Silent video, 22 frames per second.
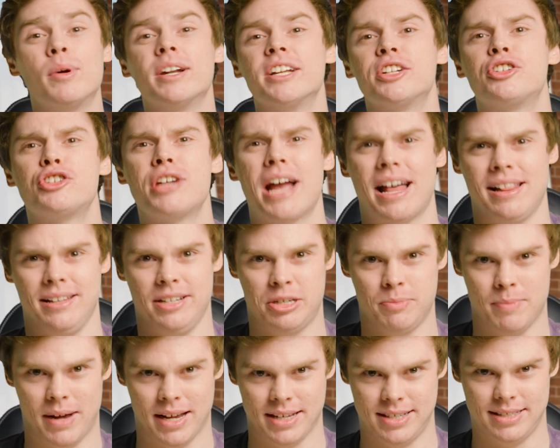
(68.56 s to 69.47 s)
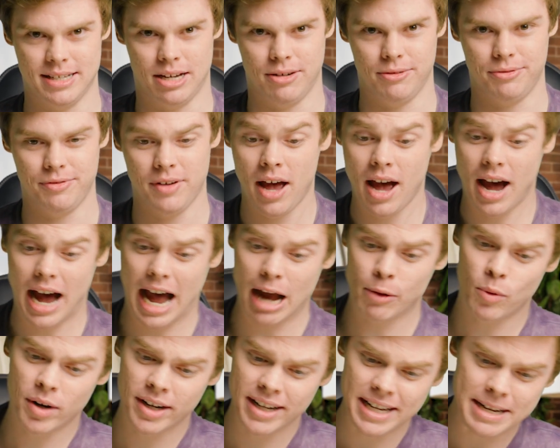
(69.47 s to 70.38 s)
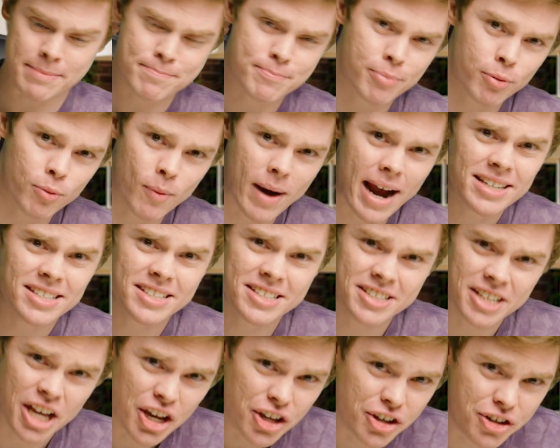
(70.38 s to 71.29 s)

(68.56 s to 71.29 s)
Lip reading: want to challenge myself. I want to impress